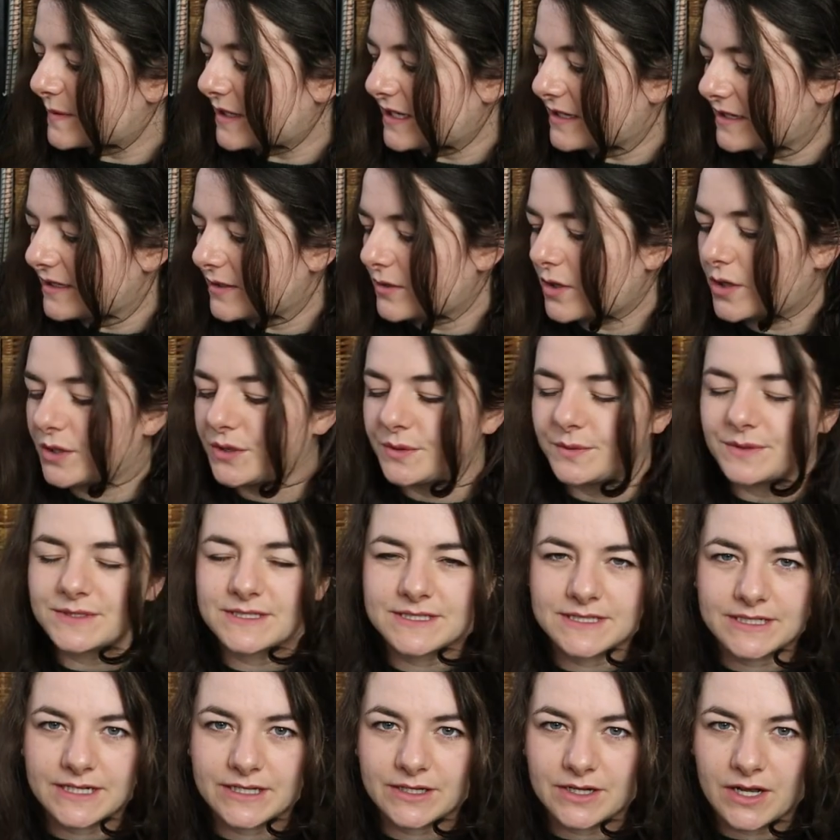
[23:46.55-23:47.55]
but I think all the
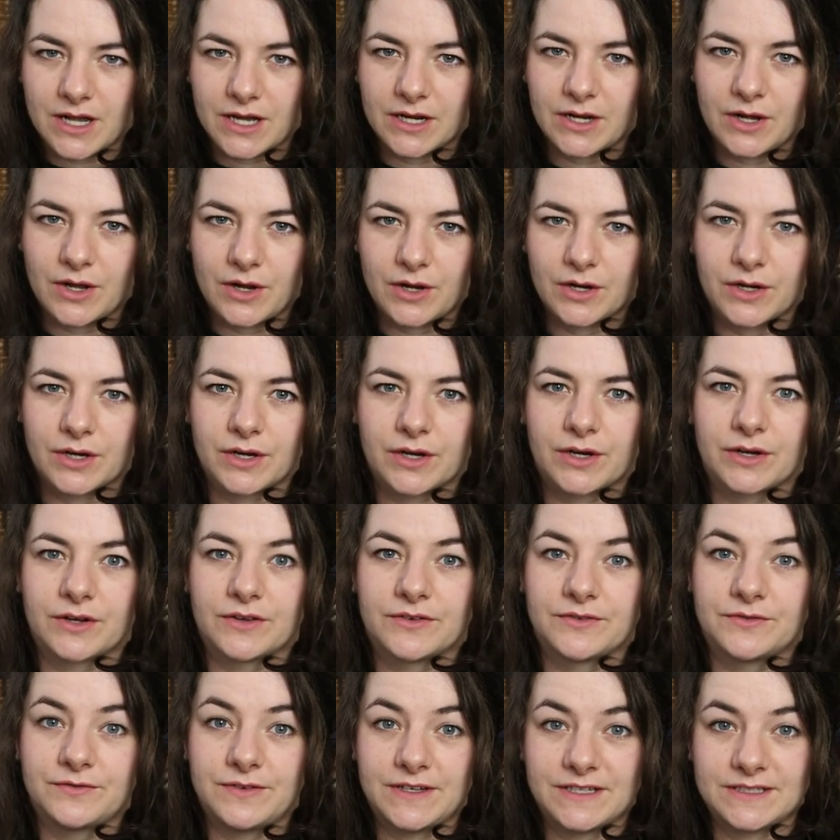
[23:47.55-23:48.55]
ones that I got
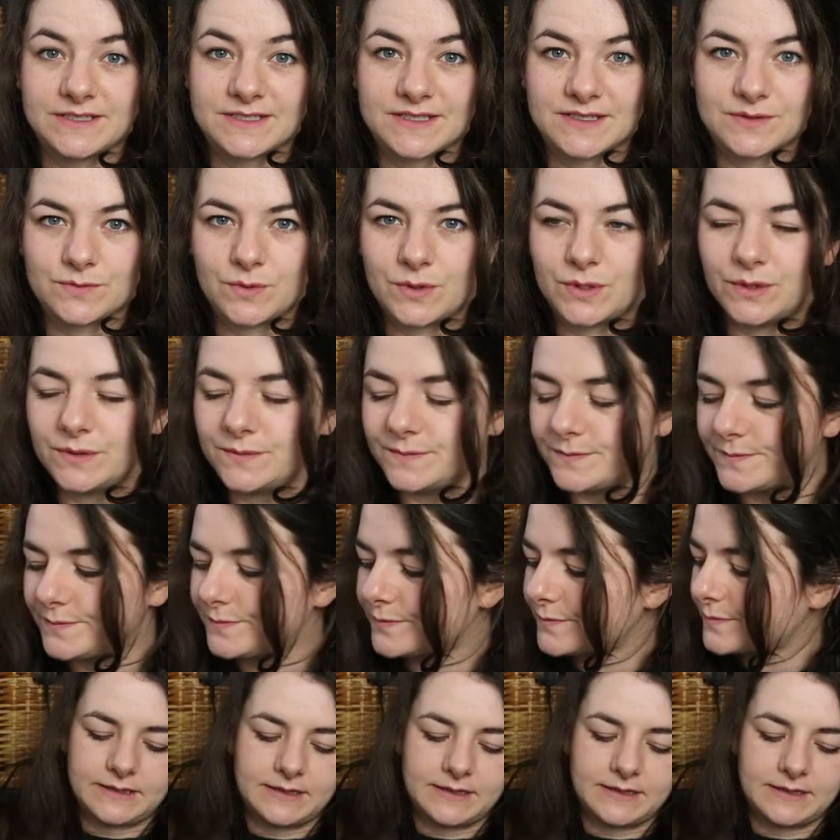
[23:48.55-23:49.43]
are Finn's wool.